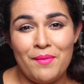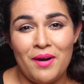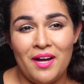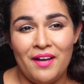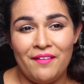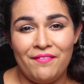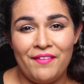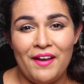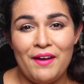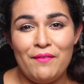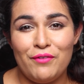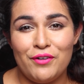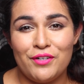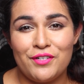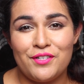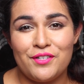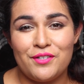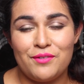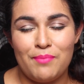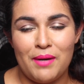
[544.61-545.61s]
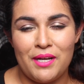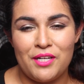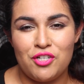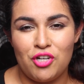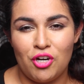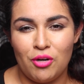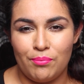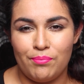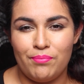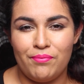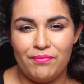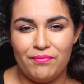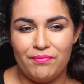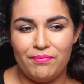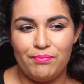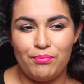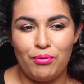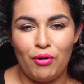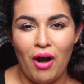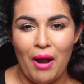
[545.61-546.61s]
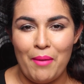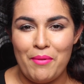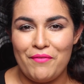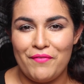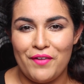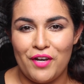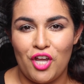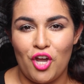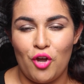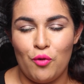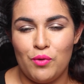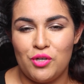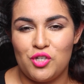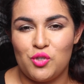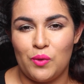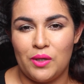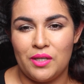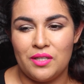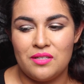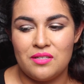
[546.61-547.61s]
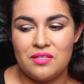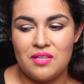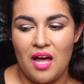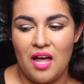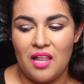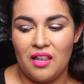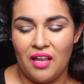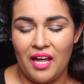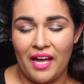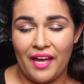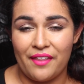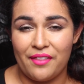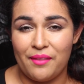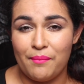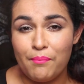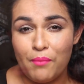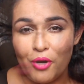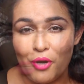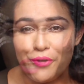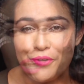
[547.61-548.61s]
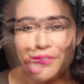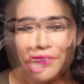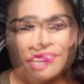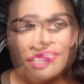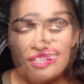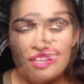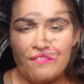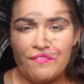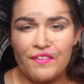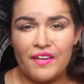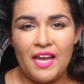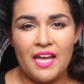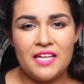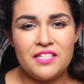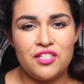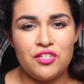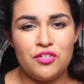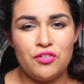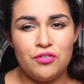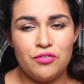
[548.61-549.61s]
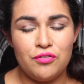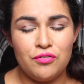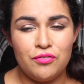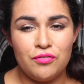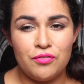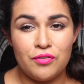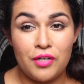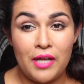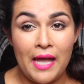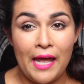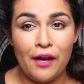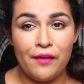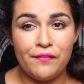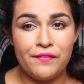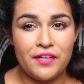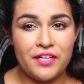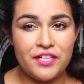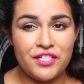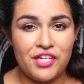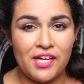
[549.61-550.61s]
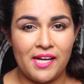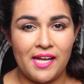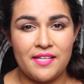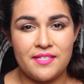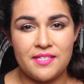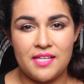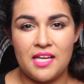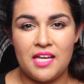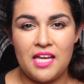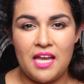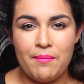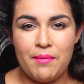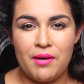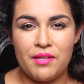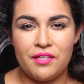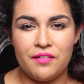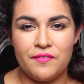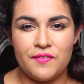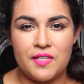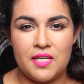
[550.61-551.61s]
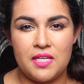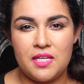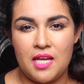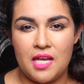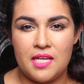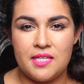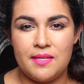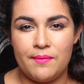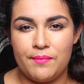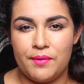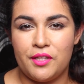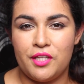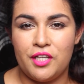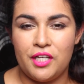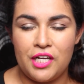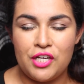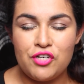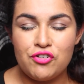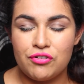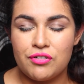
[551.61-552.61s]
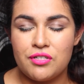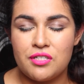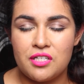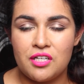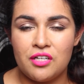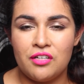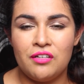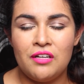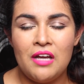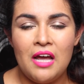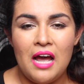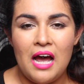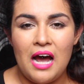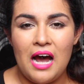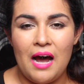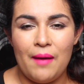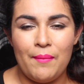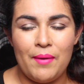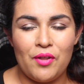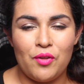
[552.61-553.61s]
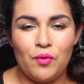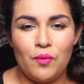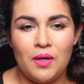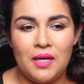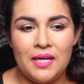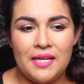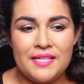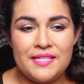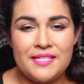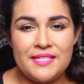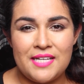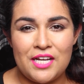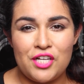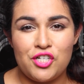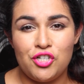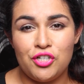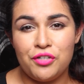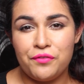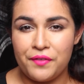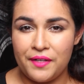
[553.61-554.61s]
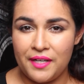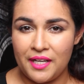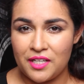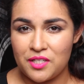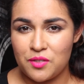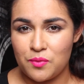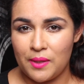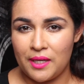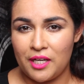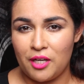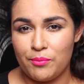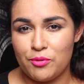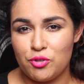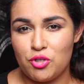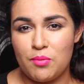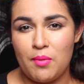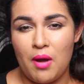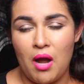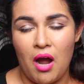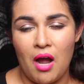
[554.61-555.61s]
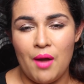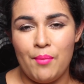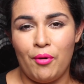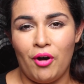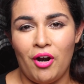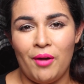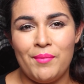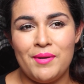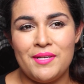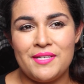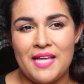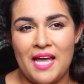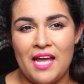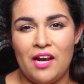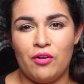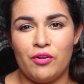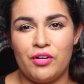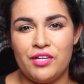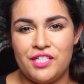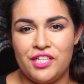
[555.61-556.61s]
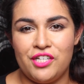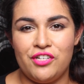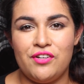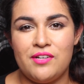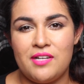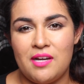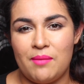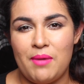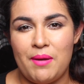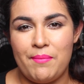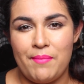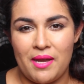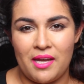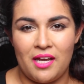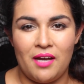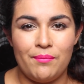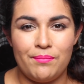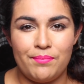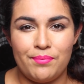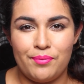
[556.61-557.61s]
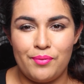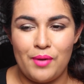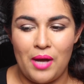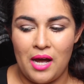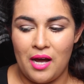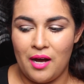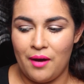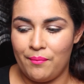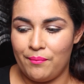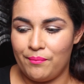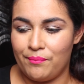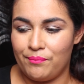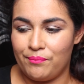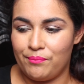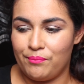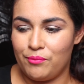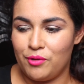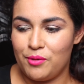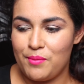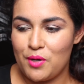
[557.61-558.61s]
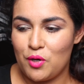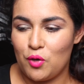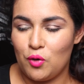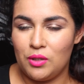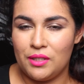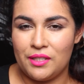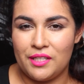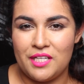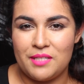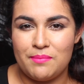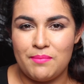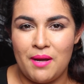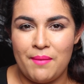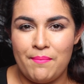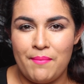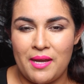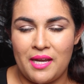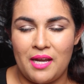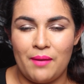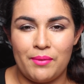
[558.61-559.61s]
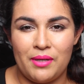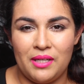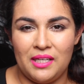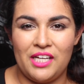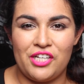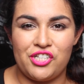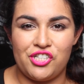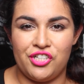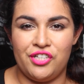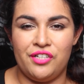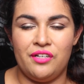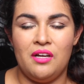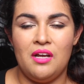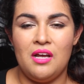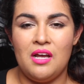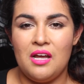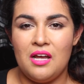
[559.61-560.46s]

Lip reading: my favorites, my top primer video, which ones I like the most. Don't forget to get over and check out Skincare Month if skincare is something that interests you. Otherwise, stay tuned for next week. I'll be doing my eye primers, and I'll continue down my makeup, what am I calling this? My makeup collection.